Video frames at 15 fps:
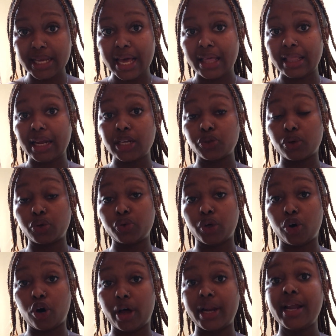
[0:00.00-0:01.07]
That is what we
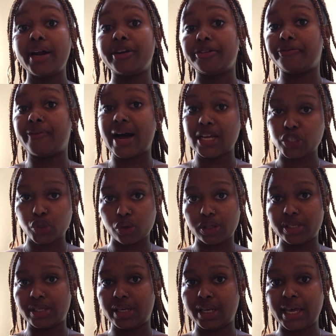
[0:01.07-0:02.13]
call reversals
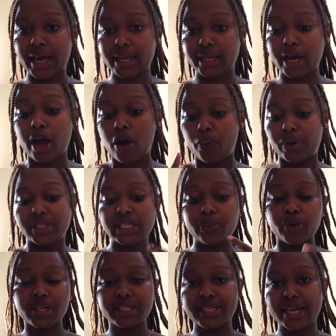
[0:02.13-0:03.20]
in Kenya. When
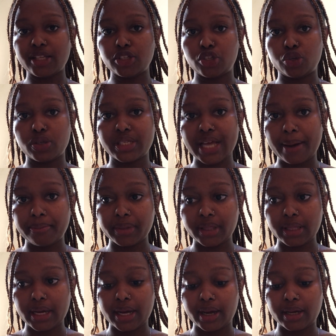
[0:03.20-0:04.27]
someone sends you
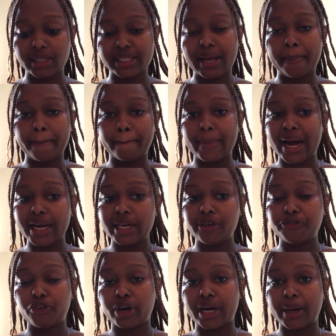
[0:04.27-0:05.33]
some money
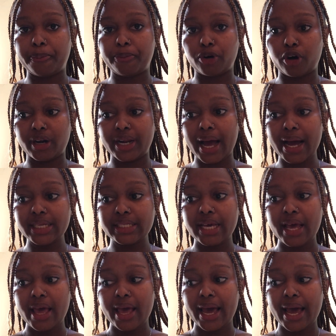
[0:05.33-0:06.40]
for a product,
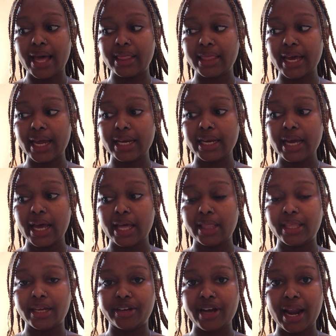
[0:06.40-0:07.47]
and then
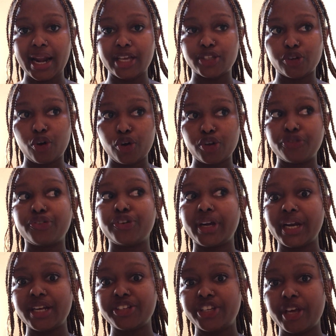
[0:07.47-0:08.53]
they realize, oh, you've
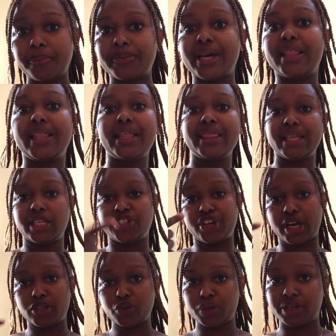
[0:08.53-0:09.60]
already shipped, and then they try
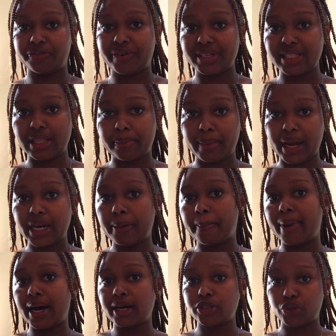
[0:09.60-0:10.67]
to reverse the money
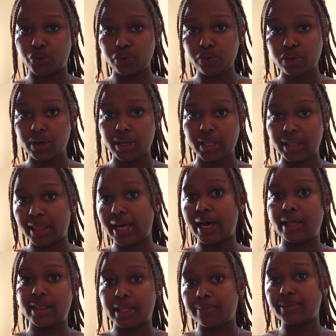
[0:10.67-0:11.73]
back to
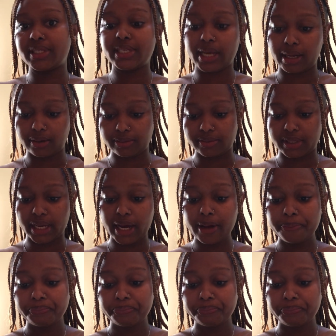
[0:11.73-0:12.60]
themselves. Yeah.